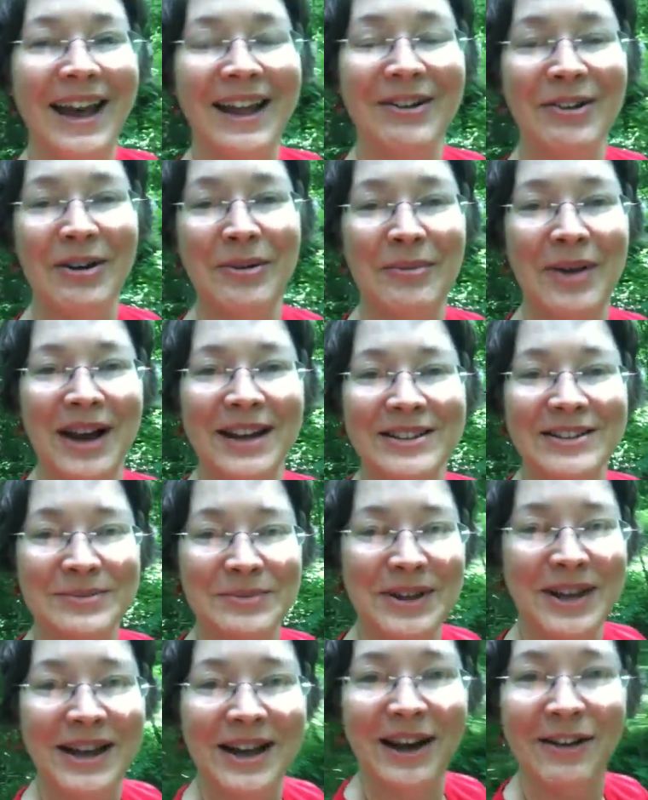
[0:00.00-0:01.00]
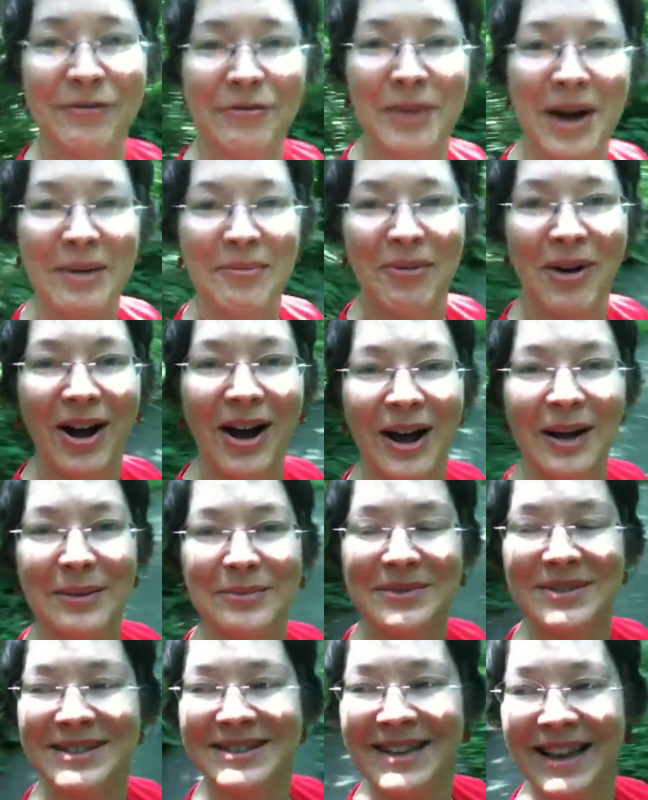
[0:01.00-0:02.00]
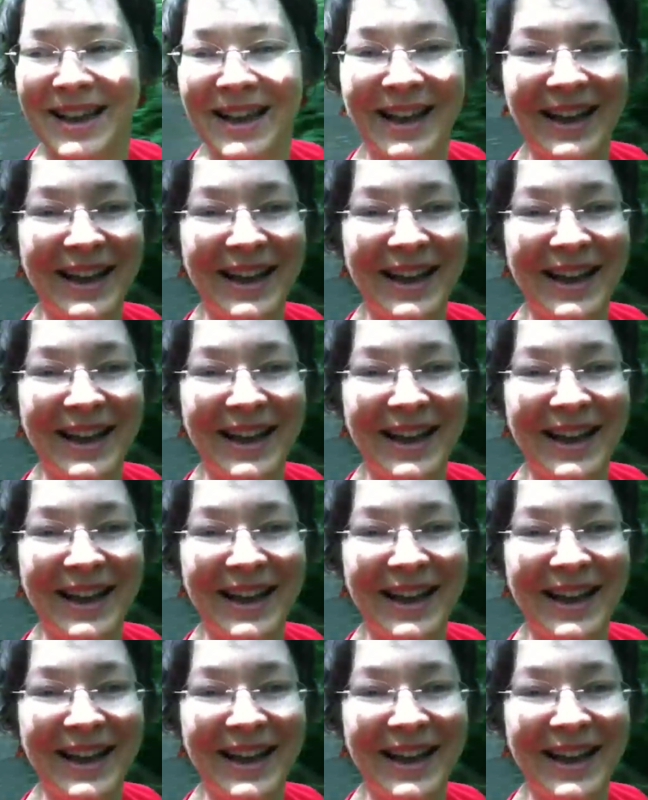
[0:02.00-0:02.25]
and it reminds me of my mom's